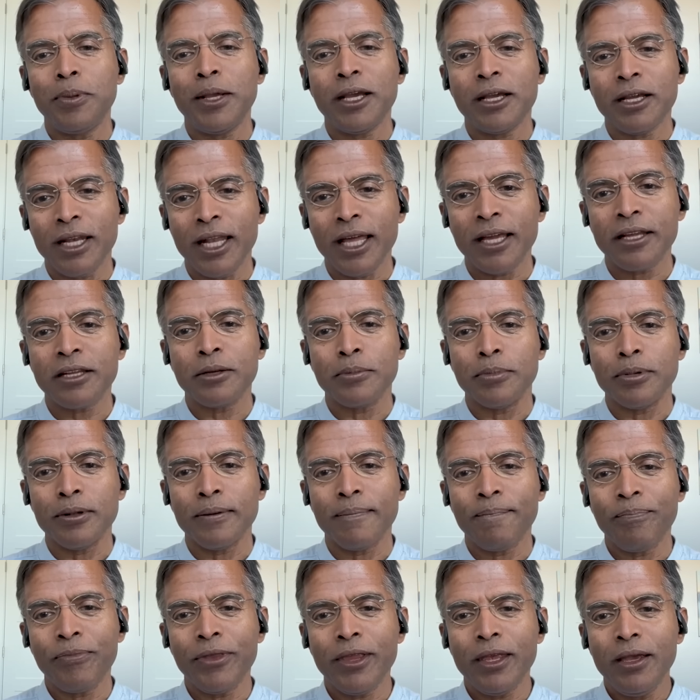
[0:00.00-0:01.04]
a collectible.
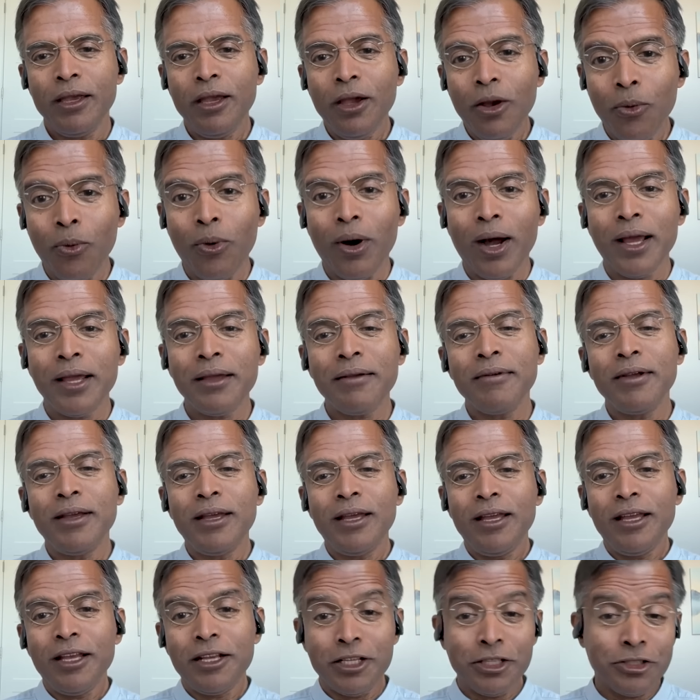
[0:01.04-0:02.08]
Why?
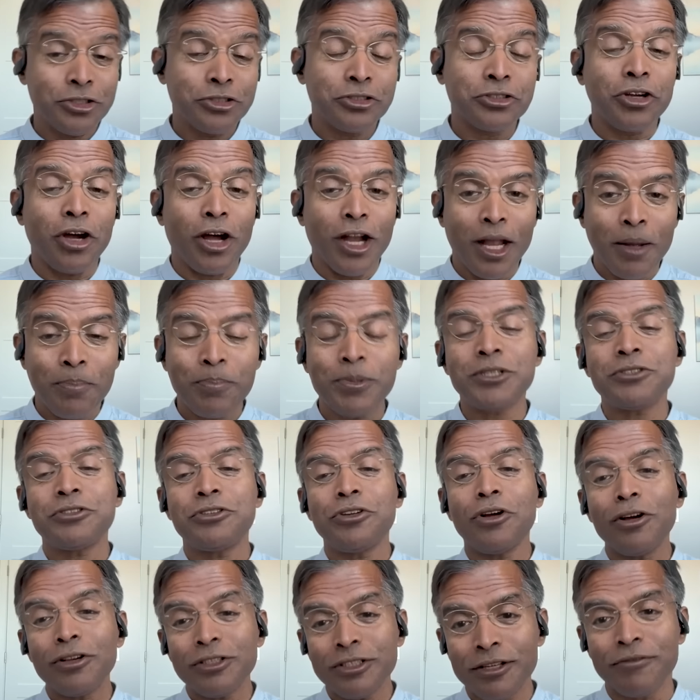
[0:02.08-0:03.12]
Because it's gone up as
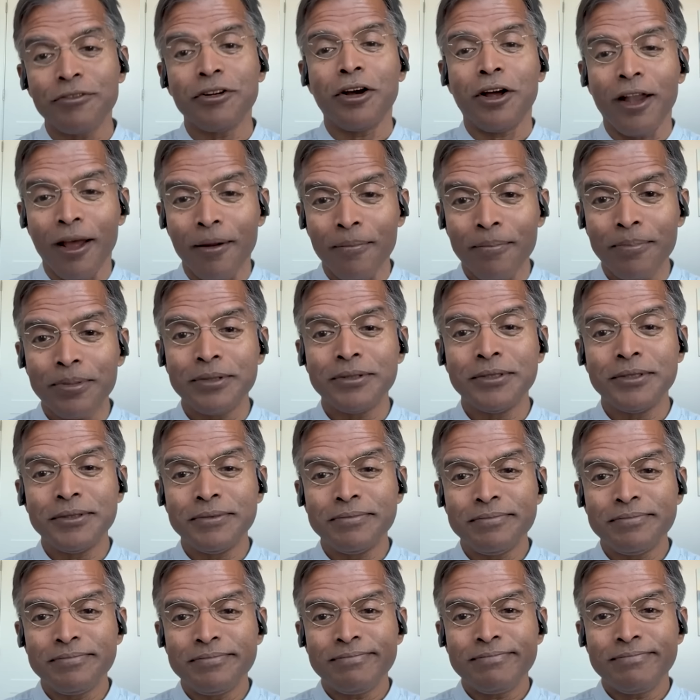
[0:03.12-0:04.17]
stocks have gone up.
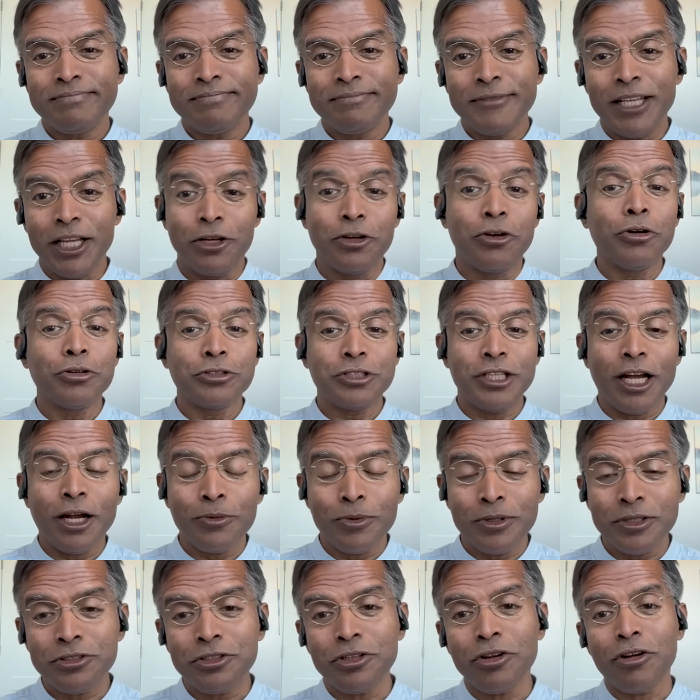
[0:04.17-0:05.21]
It goes down
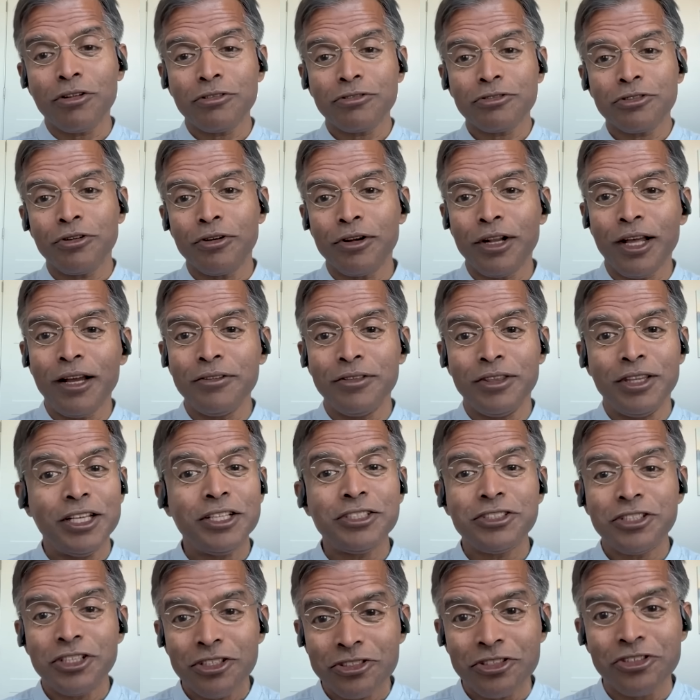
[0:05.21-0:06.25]
when stocks go down.
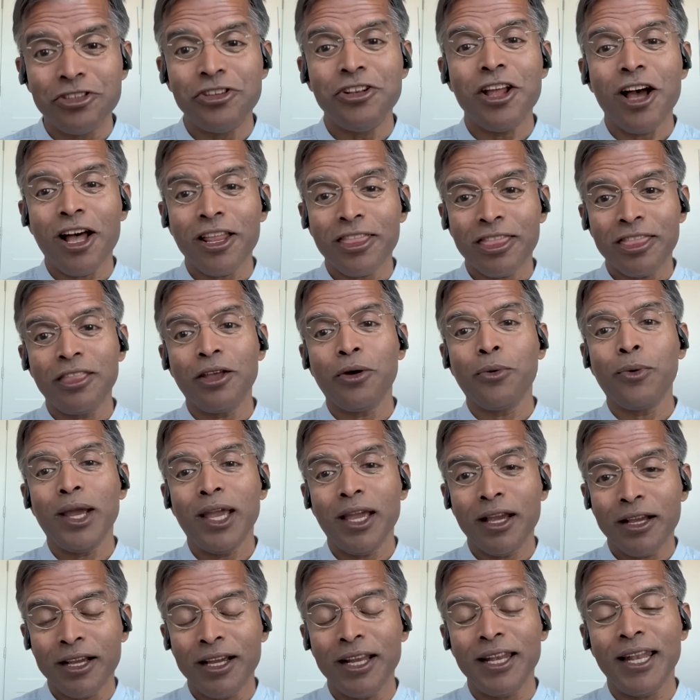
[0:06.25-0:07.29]
This is not the way
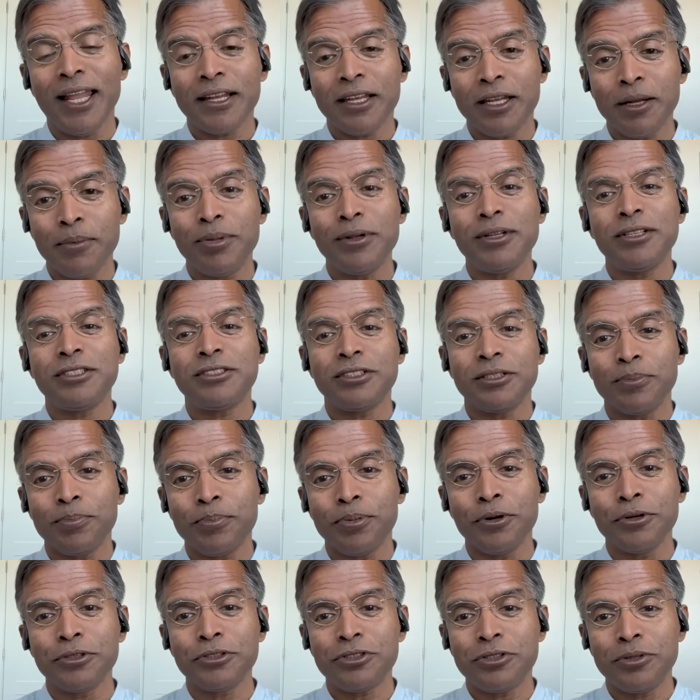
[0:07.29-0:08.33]
a collectible is
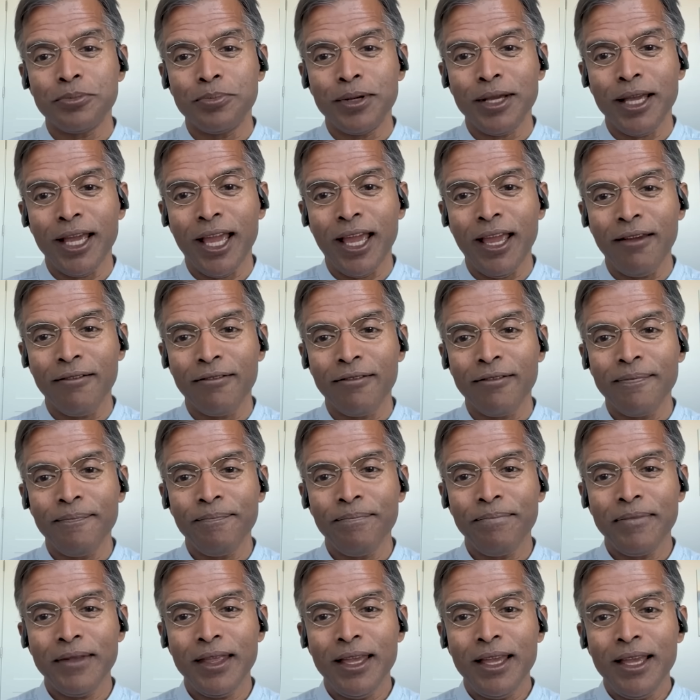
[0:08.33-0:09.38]
supposed to behave.
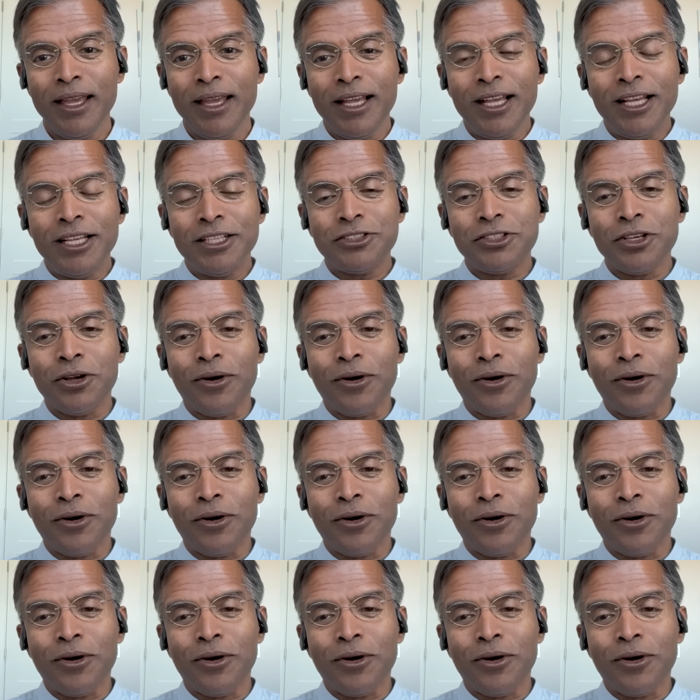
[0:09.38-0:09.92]
So